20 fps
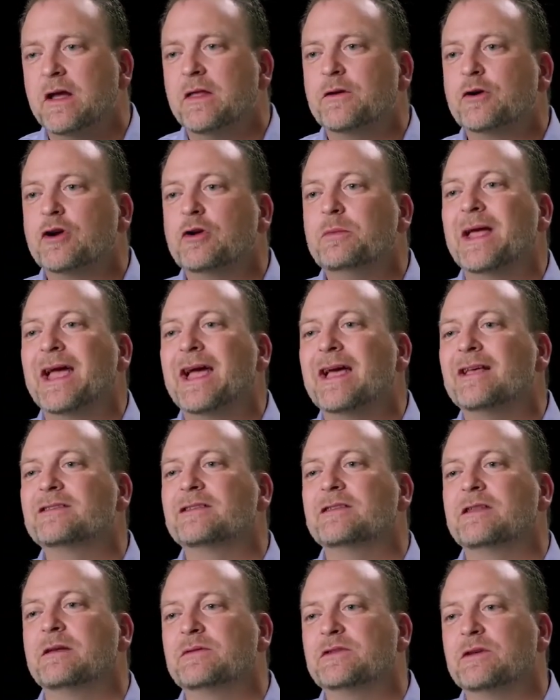They're going to be
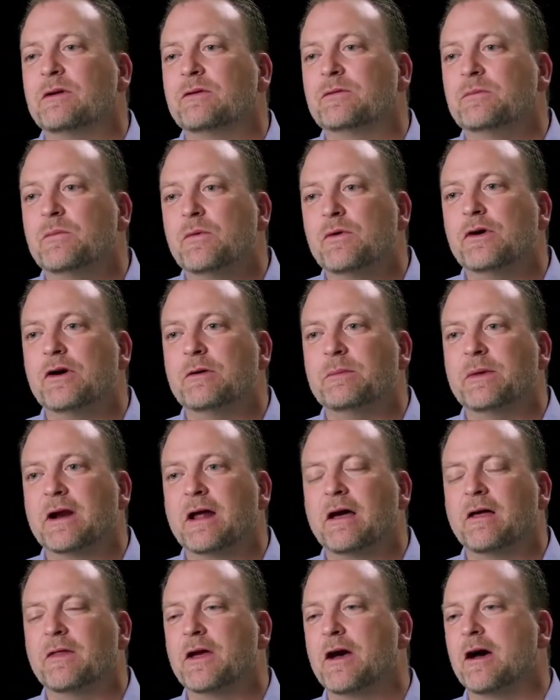asking themselves more about
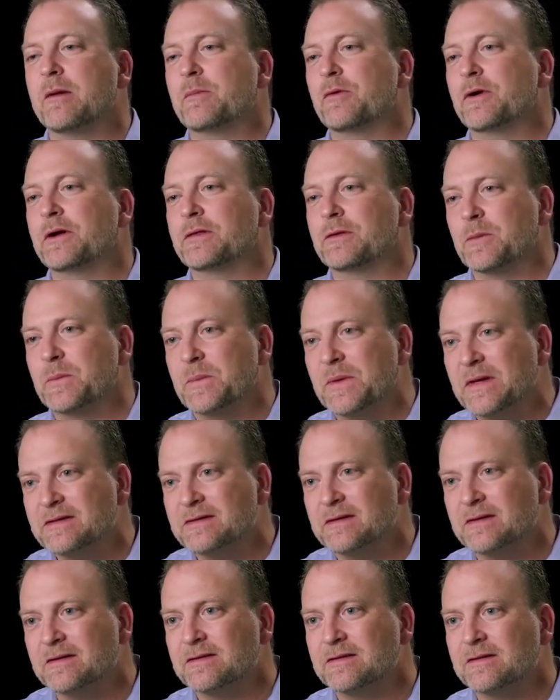how they operate their
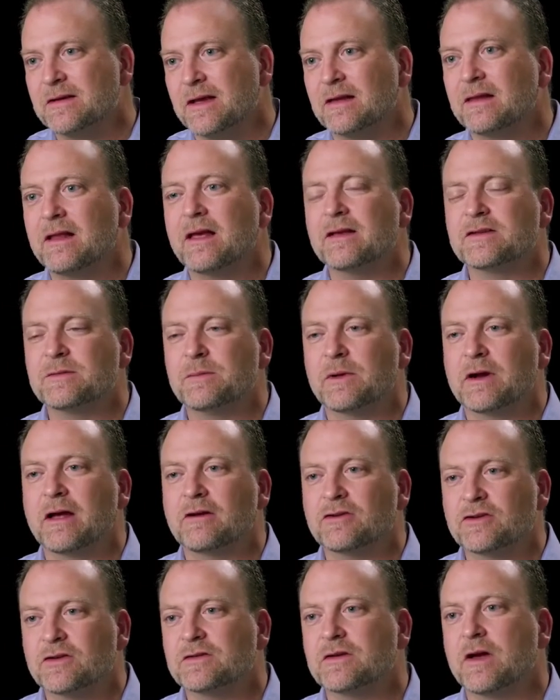business and less about
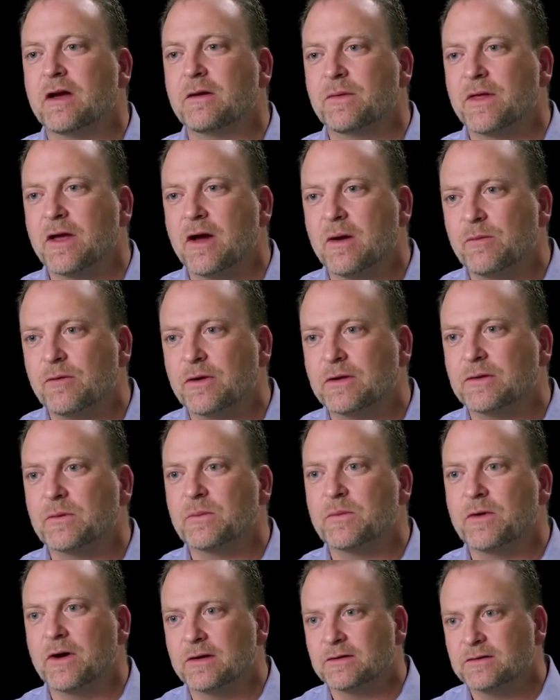how they operate their
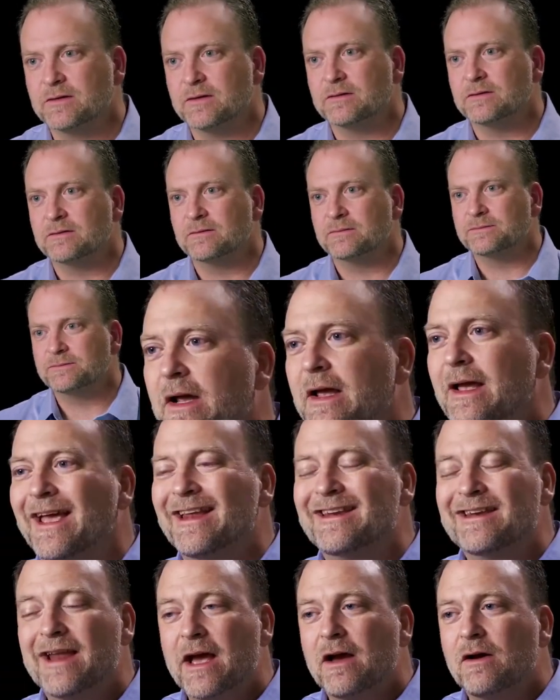process.
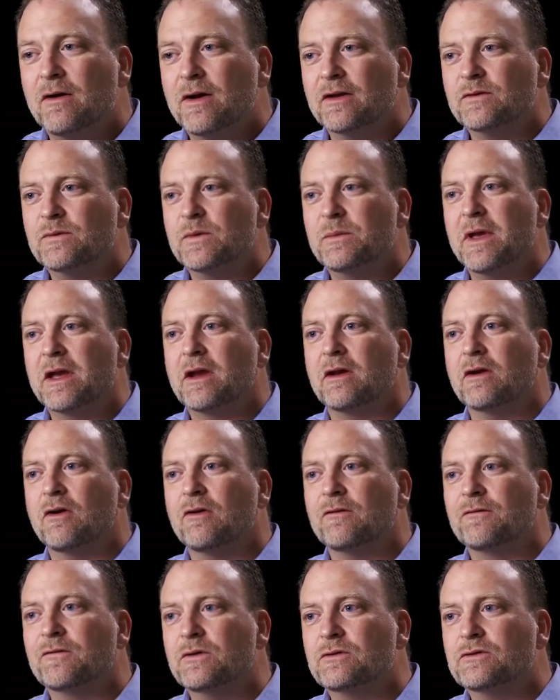And now, as we're making
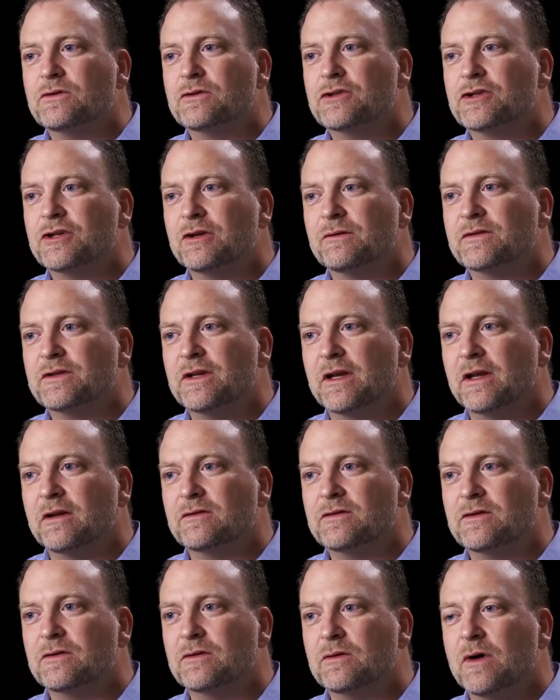our future shifts
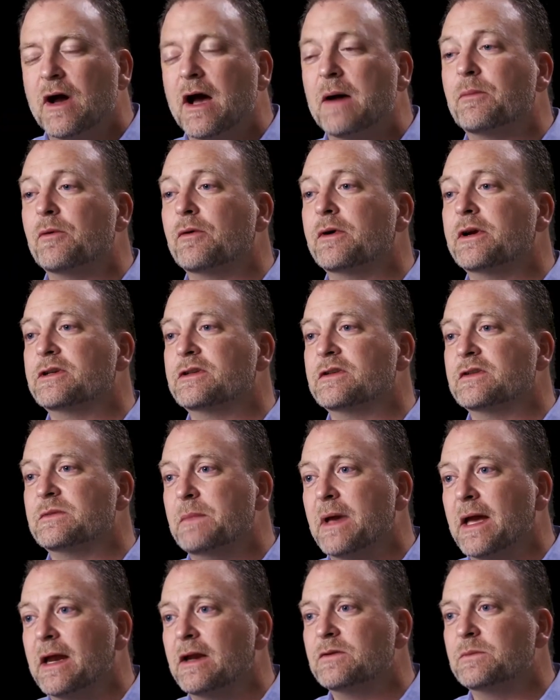into Operations
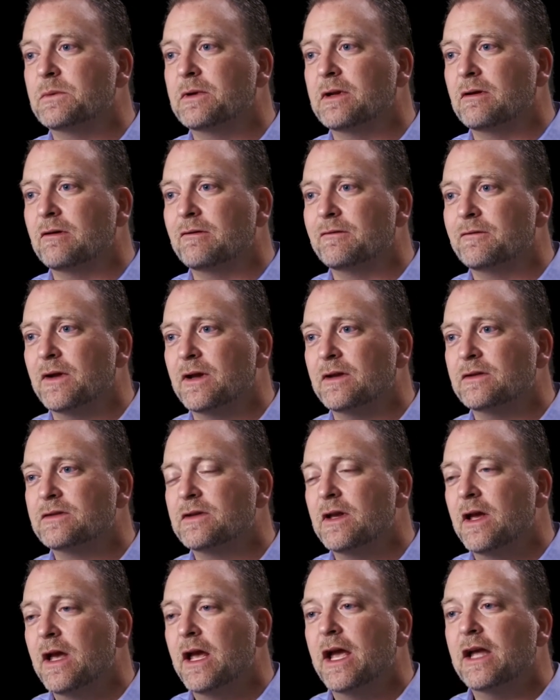Management Interface,
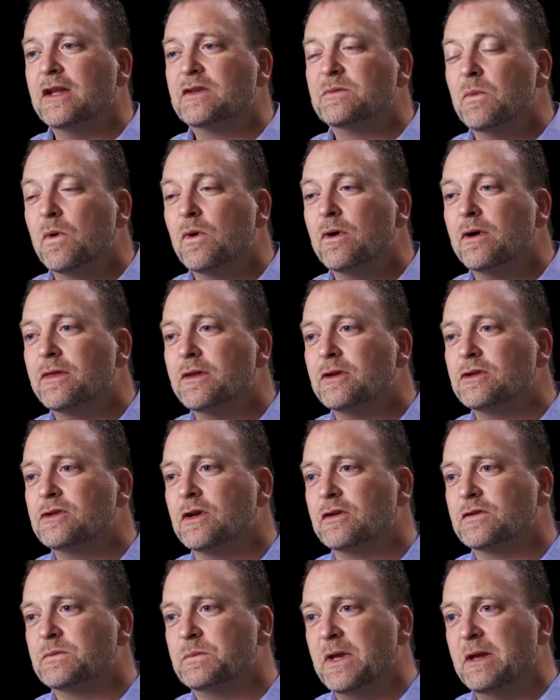it's more than
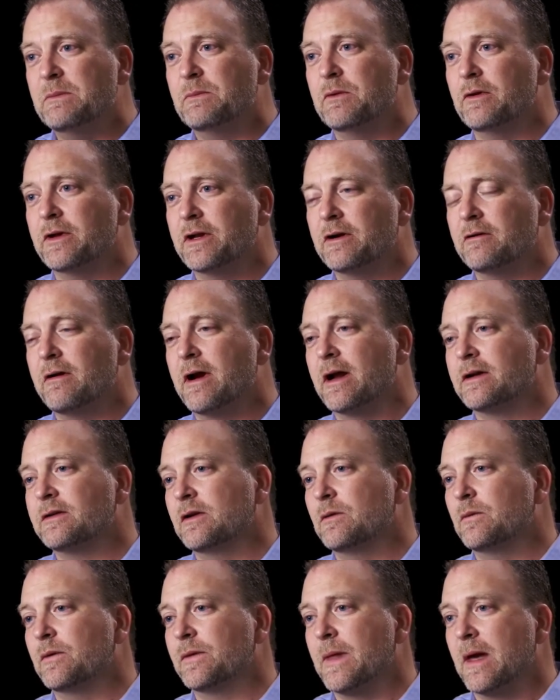just people
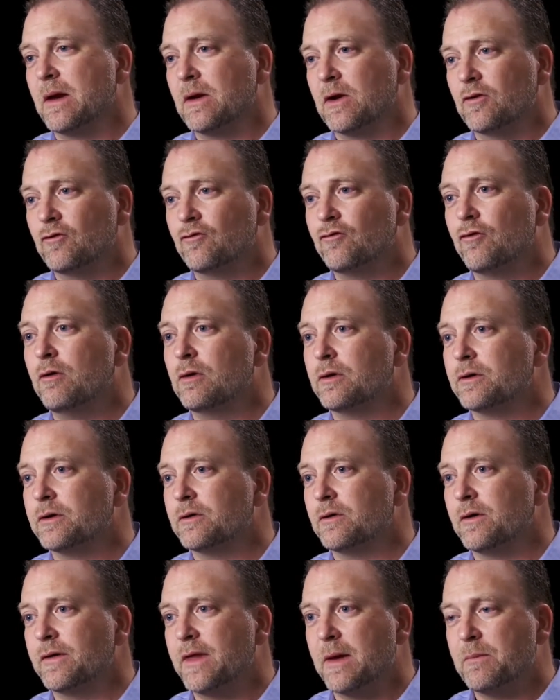interacting with that controller
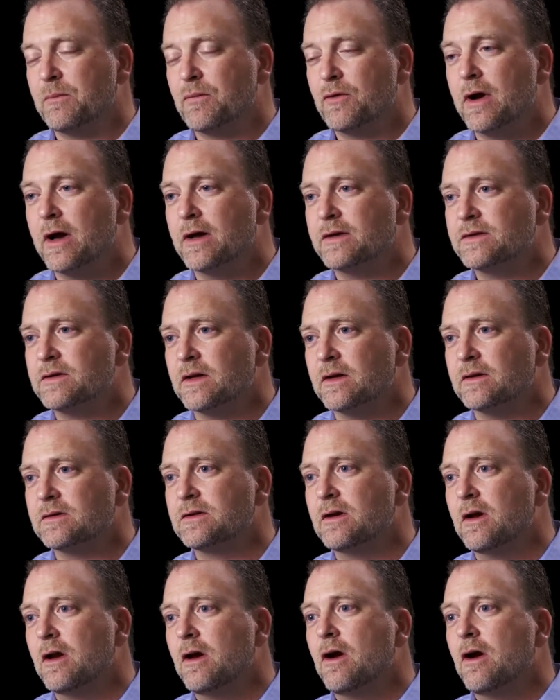or that process.